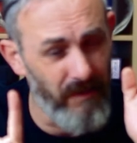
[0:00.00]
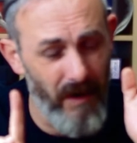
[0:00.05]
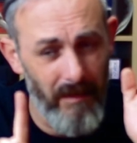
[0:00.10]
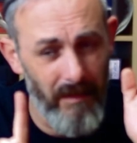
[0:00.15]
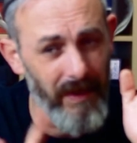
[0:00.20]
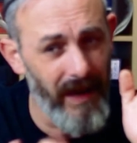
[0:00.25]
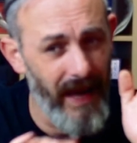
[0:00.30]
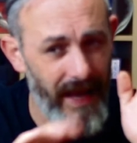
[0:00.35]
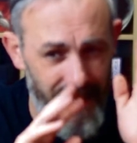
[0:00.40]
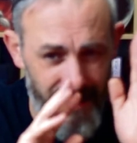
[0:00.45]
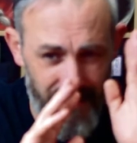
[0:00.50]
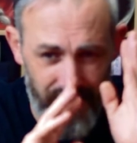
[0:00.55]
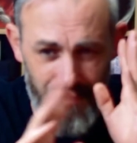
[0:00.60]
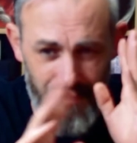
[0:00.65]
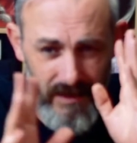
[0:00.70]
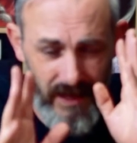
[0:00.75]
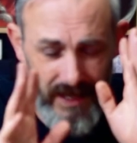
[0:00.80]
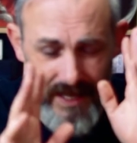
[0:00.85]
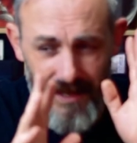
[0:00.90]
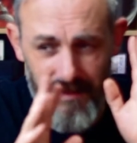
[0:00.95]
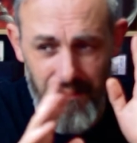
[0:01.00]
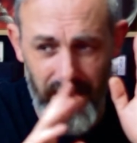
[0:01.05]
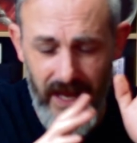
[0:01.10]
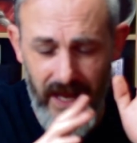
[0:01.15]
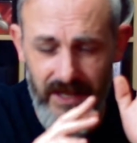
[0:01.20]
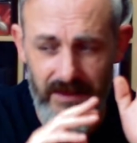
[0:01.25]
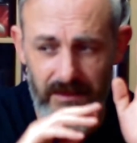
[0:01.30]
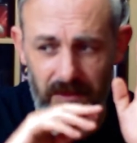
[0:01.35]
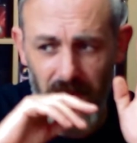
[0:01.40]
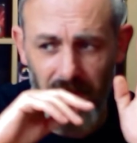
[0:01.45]
one play, so I need to
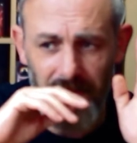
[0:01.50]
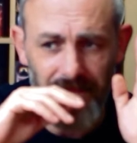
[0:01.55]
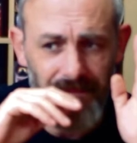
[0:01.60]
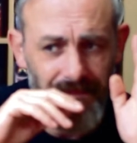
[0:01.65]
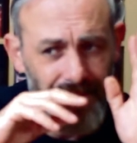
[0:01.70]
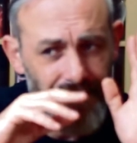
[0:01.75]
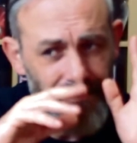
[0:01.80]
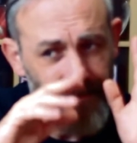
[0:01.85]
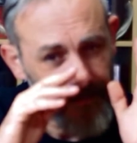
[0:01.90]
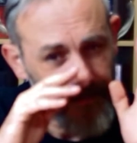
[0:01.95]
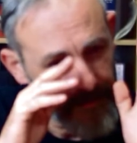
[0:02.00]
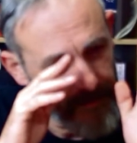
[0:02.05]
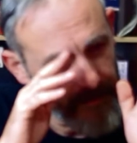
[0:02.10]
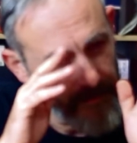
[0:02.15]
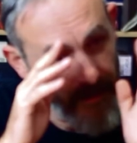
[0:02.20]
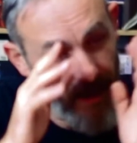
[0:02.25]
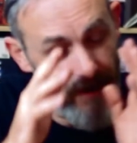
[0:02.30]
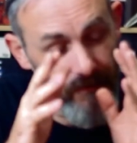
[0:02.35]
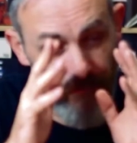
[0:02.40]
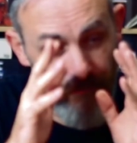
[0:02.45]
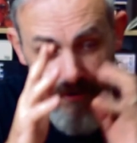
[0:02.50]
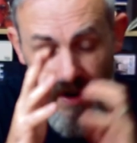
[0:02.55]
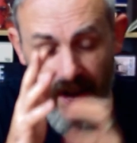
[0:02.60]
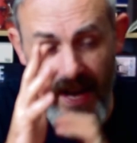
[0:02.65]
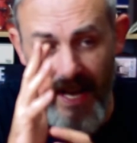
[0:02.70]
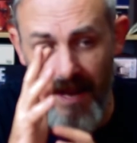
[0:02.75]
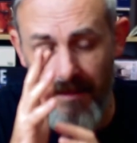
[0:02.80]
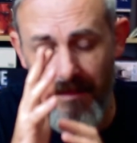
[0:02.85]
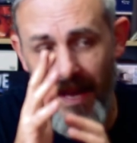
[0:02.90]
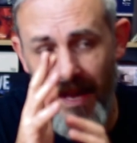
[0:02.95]
play it some more.
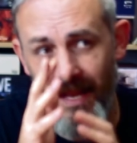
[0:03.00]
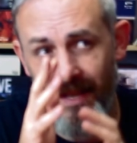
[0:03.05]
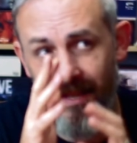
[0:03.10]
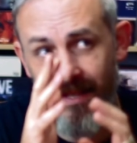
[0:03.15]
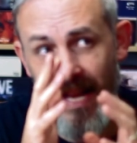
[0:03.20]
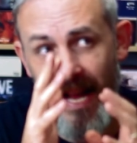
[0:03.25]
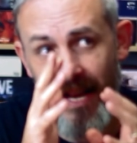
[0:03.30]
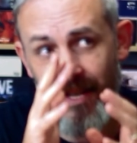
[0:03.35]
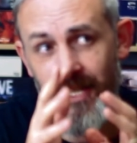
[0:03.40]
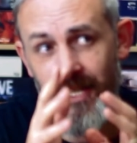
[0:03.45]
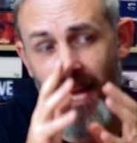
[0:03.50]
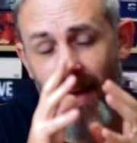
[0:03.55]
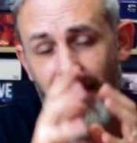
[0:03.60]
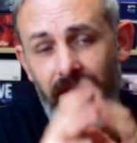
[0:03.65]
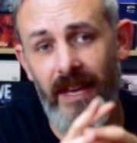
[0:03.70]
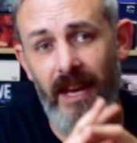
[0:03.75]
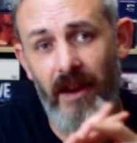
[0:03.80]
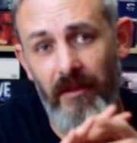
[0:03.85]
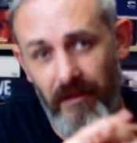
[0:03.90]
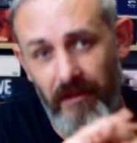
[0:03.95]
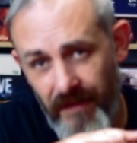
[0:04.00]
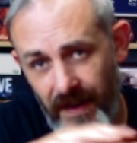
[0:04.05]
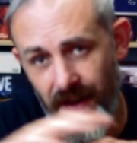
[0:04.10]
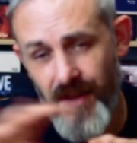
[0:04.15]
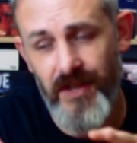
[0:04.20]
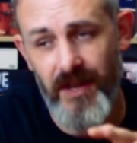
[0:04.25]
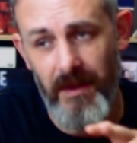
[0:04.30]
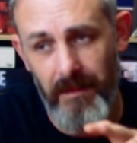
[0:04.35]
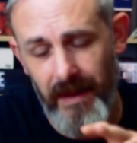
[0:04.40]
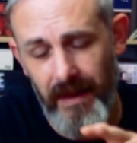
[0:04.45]
Really means actually having now
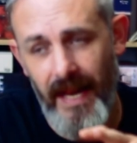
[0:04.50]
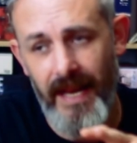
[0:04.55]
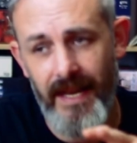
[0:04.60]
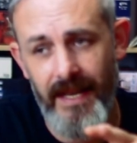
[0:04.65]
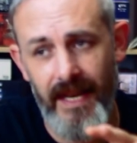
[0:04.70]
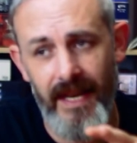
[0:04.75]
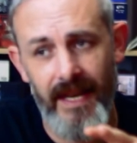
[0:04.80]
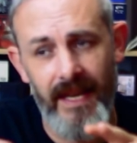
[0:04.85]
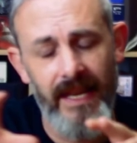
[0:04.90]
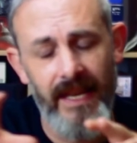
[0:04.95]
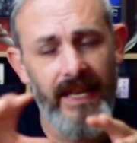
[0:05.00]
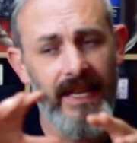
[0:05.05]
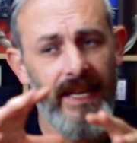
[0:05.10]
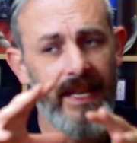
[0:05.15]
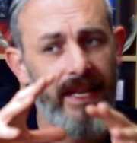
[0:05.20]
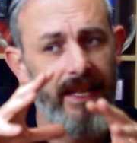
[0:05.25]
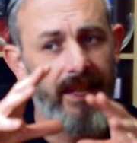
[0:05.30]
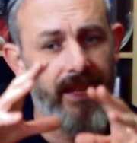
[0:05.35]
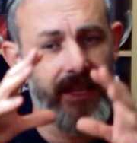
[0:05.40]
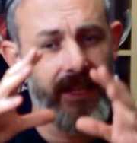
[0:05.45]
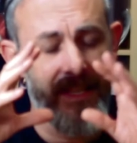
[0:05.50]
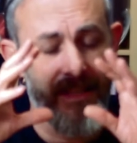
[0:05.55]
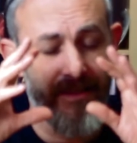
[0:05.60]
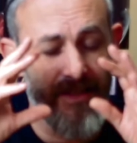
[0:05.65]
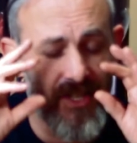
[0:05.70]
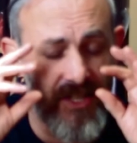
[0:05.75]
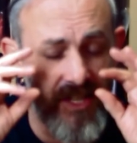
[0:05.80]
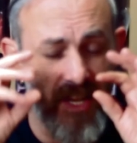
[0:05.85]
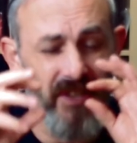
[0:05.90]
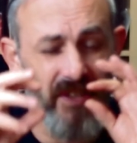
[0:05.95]
finished it and played it, that
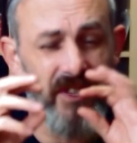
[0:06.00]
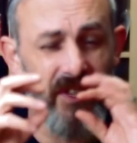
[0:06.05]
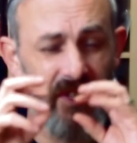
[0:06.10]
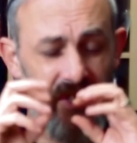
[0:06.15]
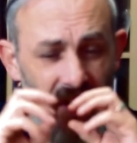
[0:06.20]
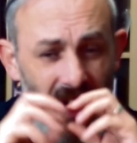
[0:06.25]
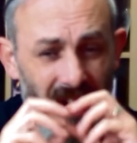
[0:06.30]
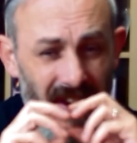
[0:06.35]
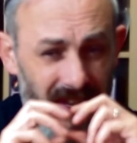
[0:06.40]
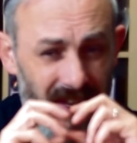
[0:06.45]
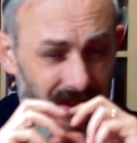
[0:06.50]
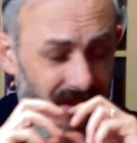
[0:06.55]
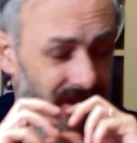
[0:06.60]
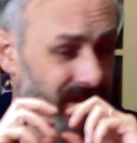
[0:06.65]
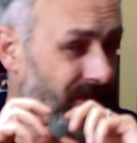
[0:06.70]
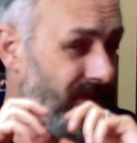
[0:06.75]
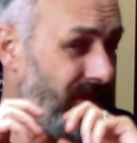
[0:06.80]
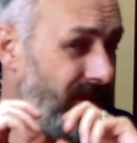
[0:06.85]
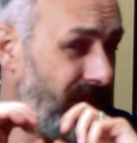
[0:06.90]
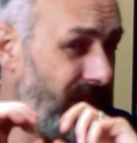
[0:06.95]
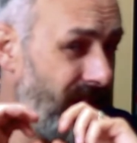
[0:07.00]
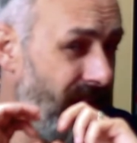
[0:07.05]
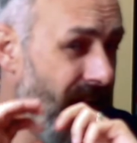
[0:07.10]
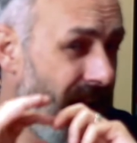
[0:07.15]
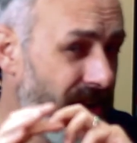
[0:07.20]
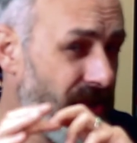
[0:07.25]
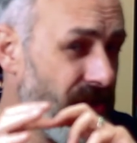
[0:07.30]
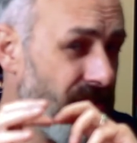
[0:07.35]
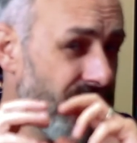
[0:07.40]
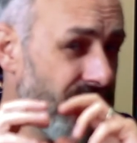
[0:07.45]
there's such a tightness of the
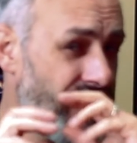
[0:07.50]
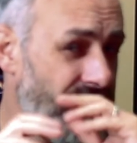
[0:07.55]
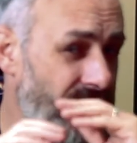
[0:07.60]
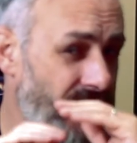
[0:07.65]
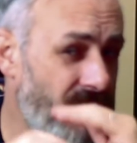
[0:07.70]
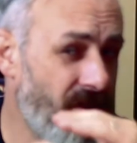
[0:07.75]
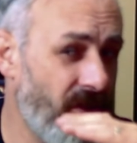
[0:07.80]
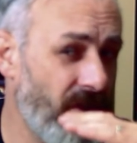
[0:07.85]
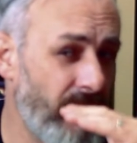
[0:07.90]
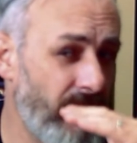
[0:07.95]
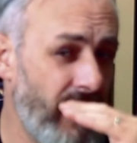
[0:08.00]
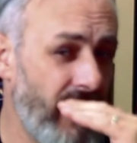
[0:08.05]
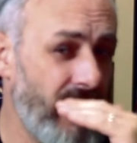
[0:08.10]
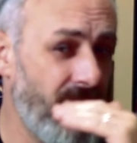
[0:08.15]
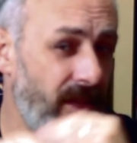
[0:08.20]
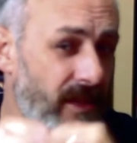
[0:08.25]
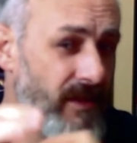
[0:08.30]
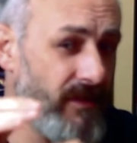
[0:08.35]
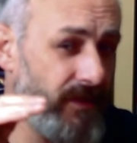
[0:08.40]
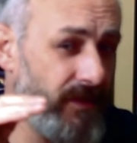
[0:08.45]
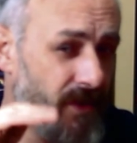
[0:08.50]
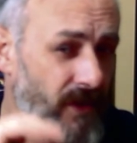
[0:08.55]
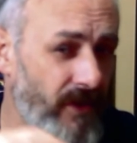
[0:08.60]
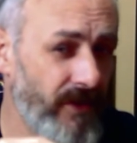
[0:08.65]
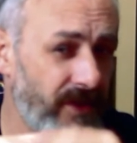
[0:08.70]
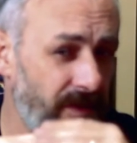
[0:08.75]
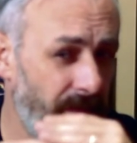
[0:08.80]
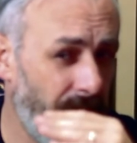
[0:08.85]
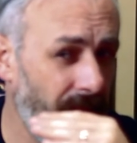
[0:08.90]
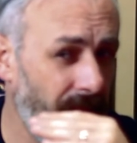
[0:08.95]
actions and the economy that you've
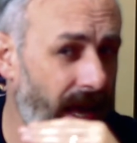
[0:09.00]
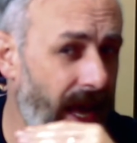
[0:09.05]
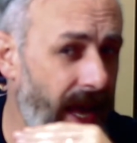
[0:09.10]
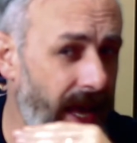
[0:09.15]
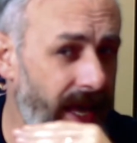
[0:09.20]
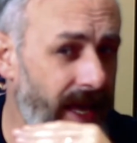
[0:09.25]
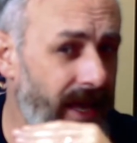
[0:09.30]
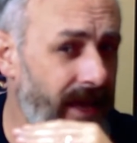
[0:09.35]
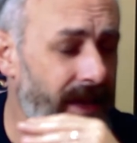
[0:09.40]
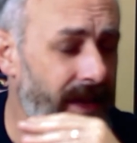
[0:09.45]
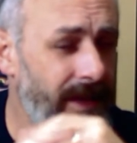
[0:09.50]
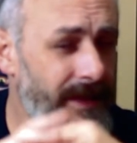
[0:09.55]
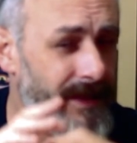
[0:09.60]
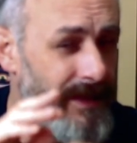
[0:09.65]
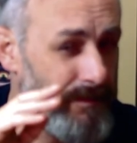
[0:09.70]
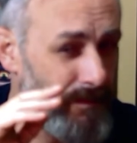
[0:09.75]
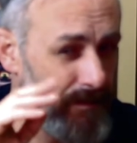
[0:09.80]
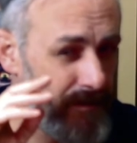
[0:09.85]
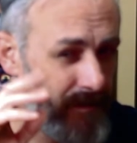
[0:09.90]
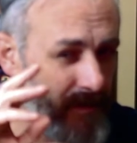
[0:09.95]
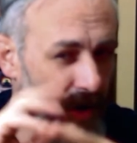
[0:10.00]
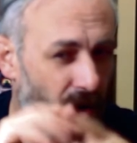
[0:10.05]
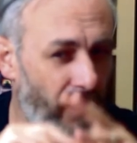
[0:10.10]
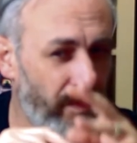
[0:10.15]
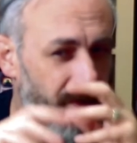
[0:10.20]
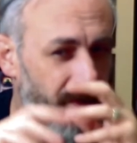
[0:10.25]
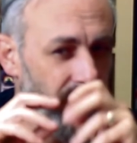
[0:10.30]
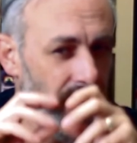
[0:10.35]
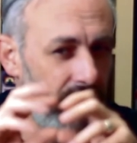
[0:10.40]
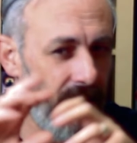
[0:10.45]
got to play to
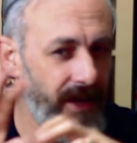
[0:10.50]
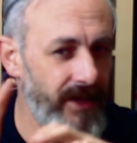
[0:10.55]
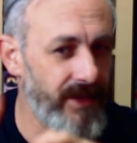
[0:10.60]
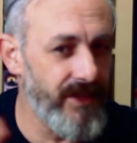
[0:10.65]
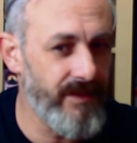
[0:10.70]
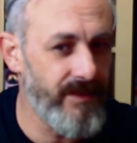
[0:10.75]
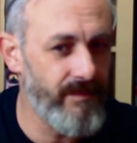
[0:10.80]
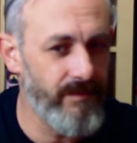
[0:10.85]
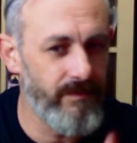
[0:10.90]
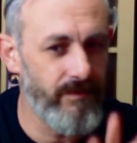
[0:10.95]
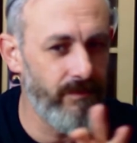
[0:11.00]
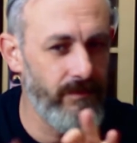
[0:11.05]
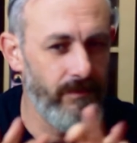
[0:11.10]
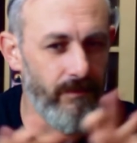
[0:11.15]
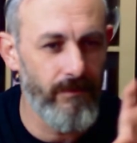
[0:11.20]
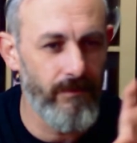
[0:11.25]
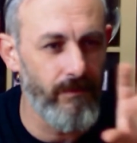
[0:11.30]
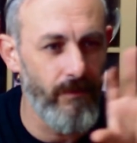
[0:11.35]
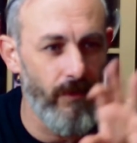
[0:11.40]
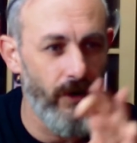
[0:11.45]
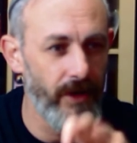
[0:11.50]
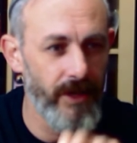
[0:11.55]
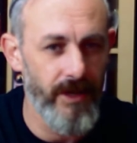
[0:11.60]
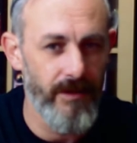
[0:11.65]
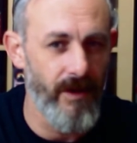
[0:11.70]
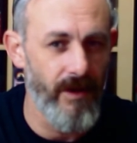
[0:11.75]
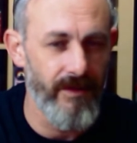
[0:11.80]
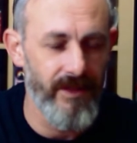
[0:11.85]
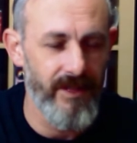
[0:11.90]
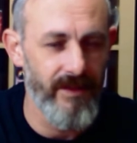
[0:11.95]
optimize what
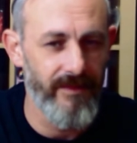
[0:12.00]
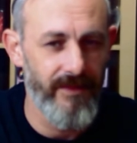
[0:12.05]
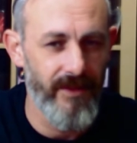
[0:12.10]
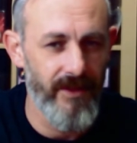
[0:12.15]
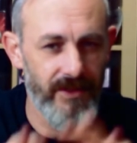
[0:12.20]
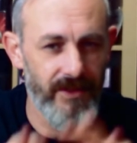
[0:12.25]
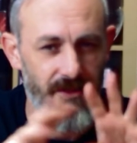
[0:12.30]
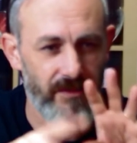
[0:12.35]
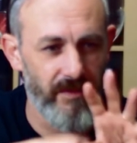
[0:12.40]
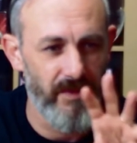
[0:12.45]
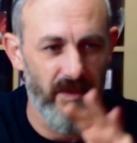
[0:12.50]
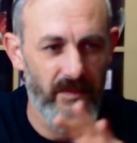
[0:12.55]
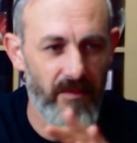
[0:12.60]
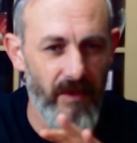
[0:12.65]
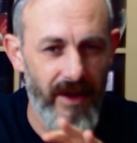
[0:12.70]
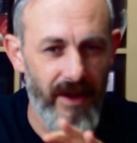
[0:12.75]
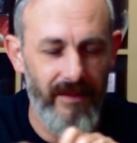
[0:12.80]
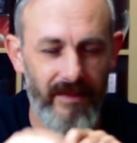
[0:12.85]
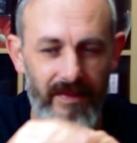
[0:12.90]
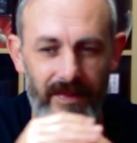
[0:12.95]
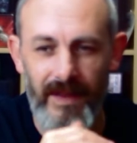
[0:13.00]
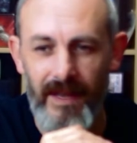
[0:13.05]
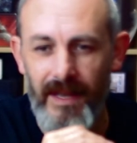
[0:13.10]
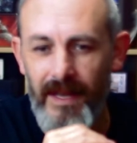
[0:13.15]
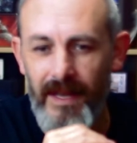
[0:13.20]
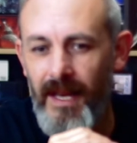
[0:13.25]
you go into the first tournament with.